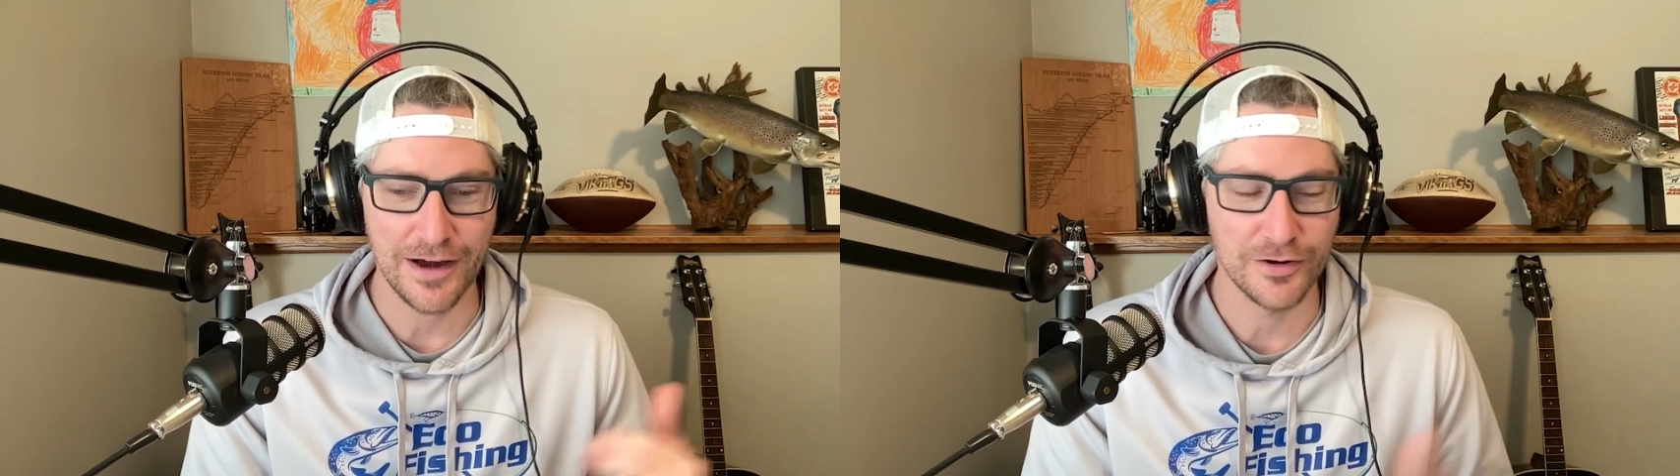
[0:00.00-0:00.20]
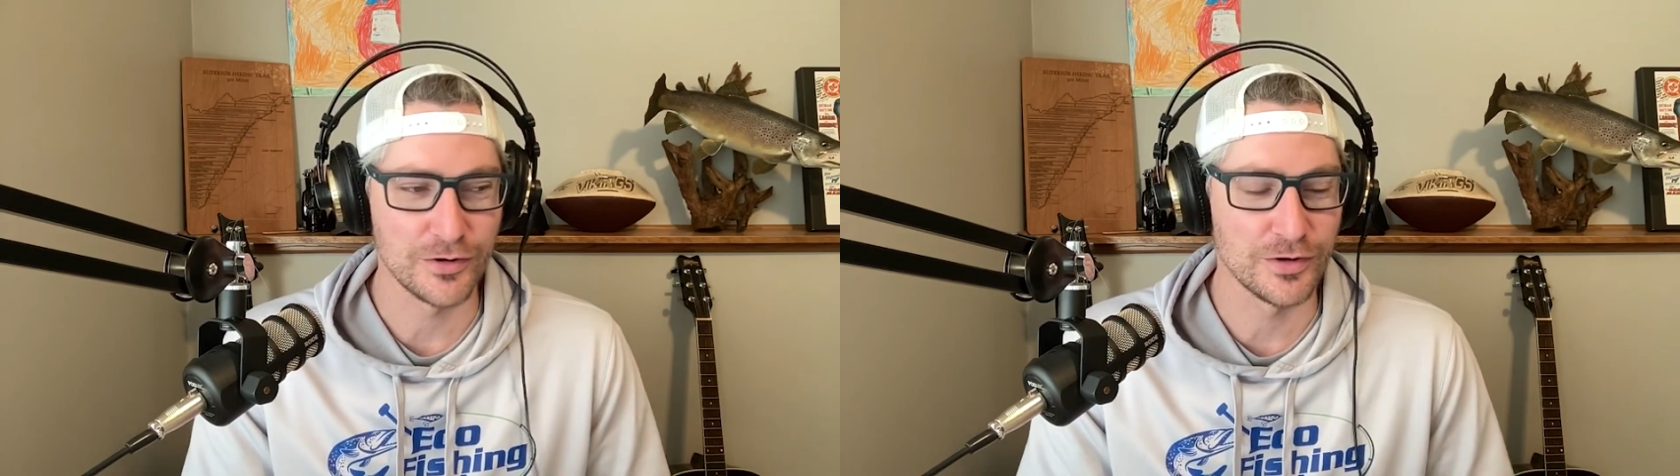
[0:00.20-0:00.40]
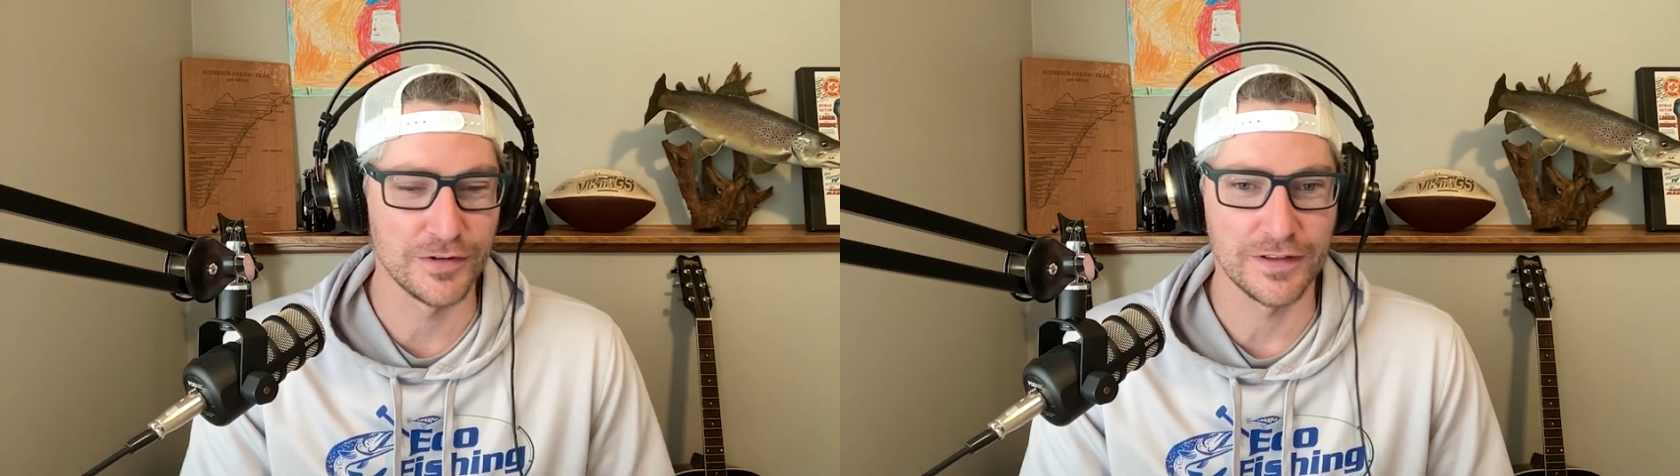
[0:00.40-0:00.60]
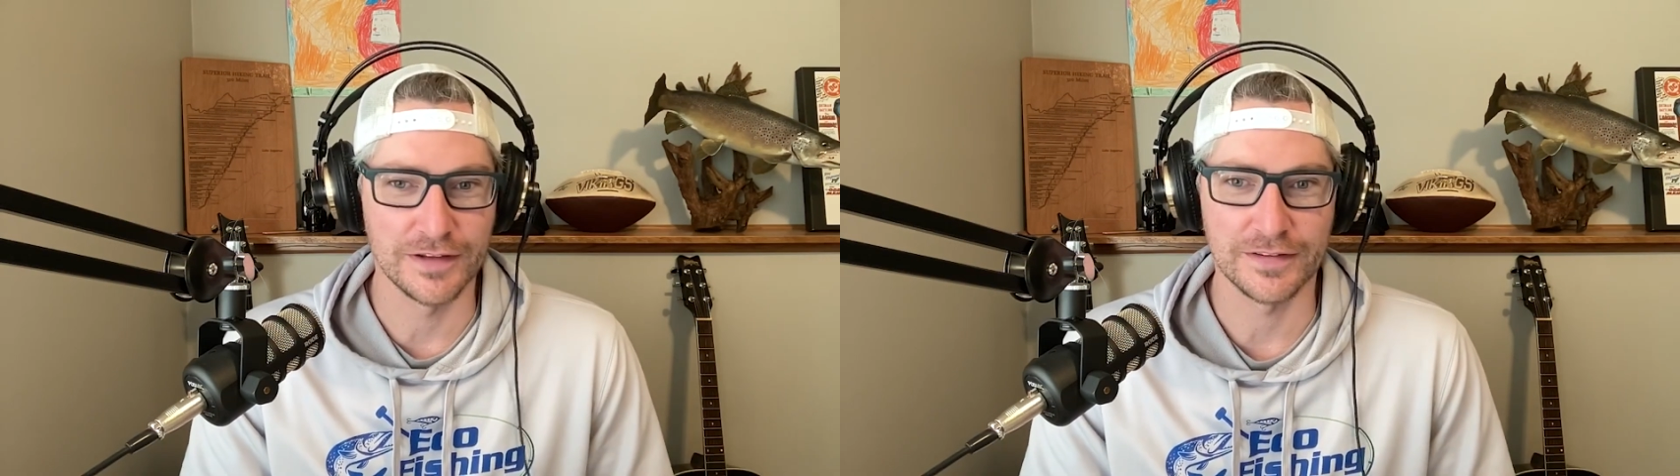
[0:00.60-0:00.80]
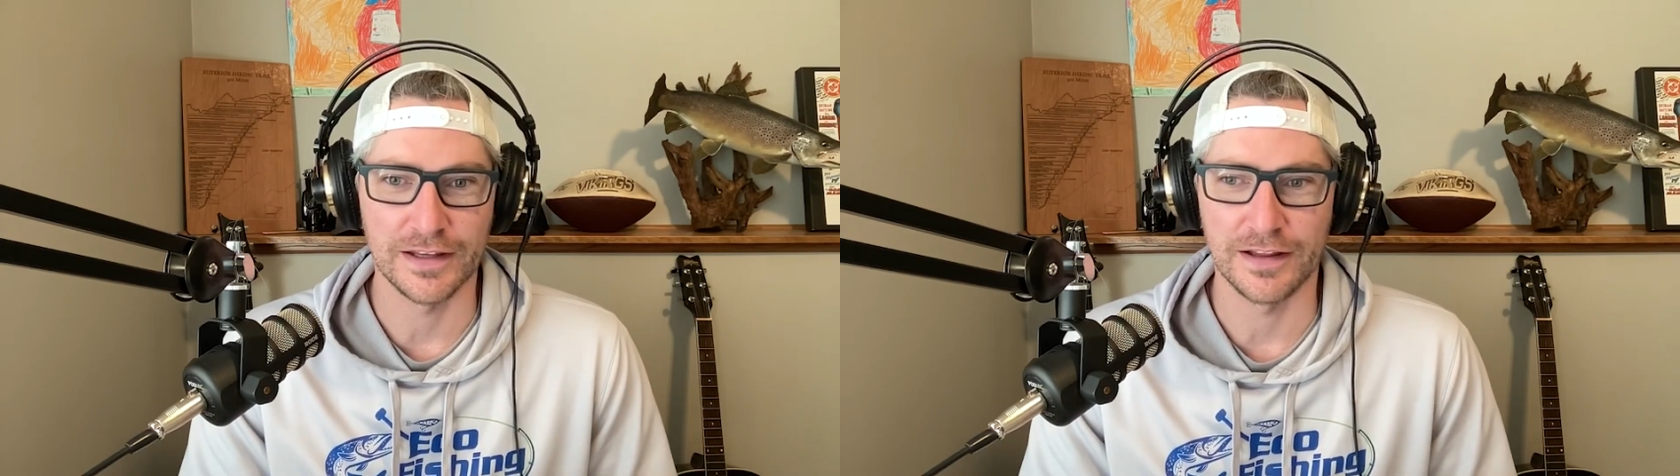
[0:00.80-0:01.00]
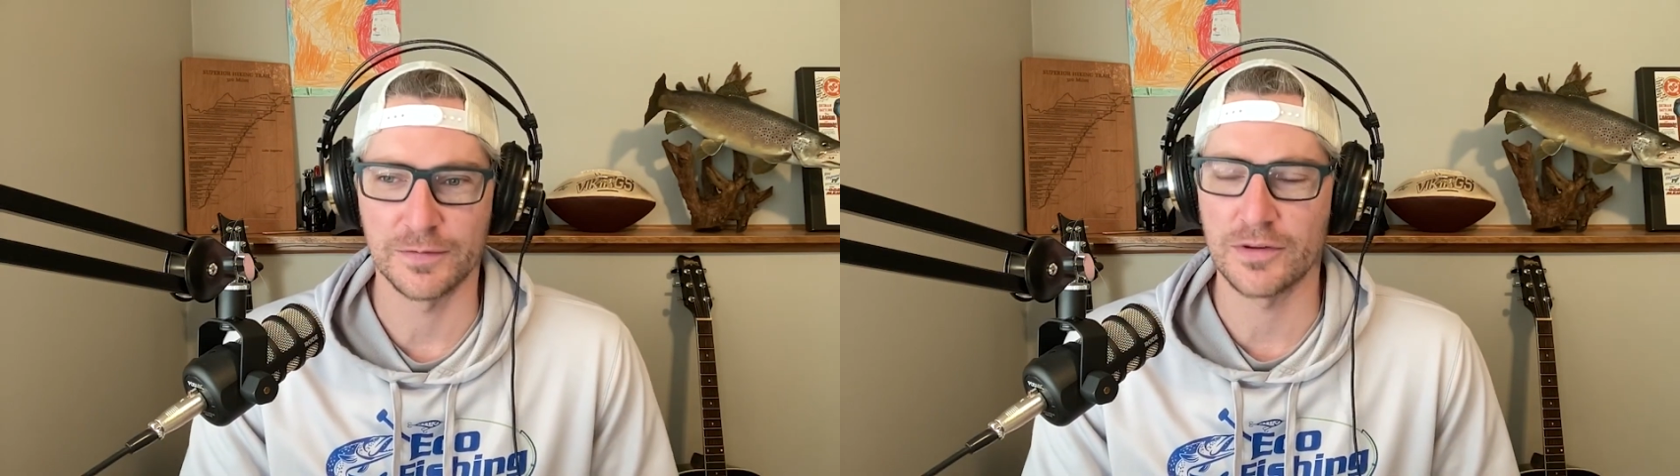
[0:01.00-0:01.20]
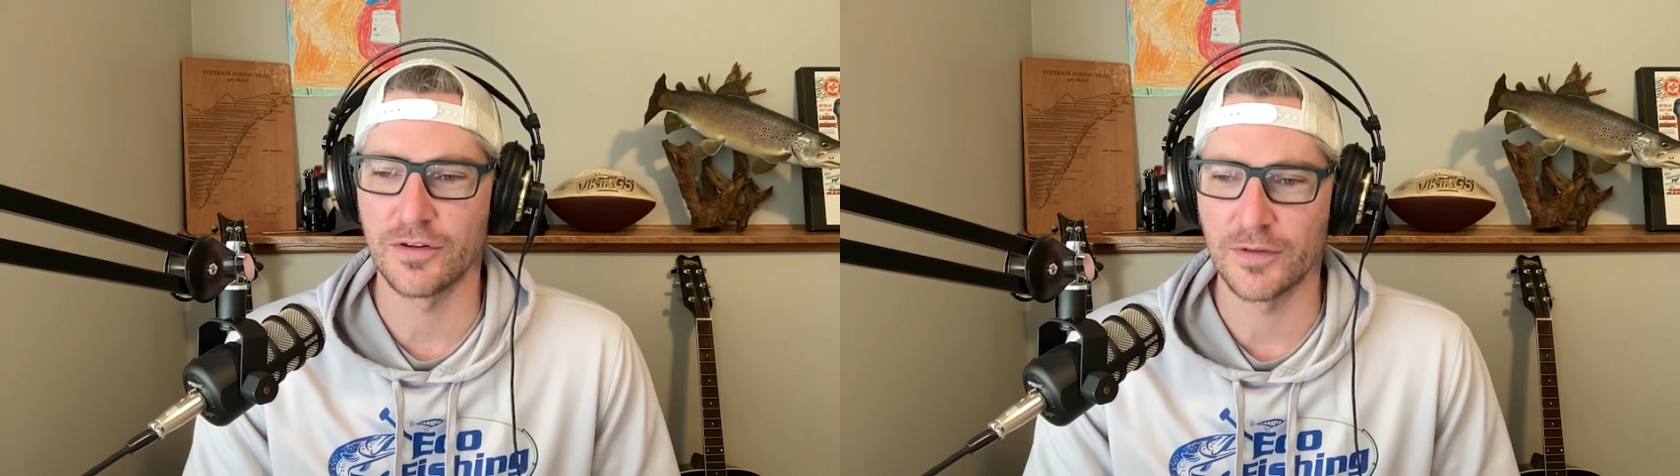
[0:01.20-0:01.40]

how cool is this thing? Especially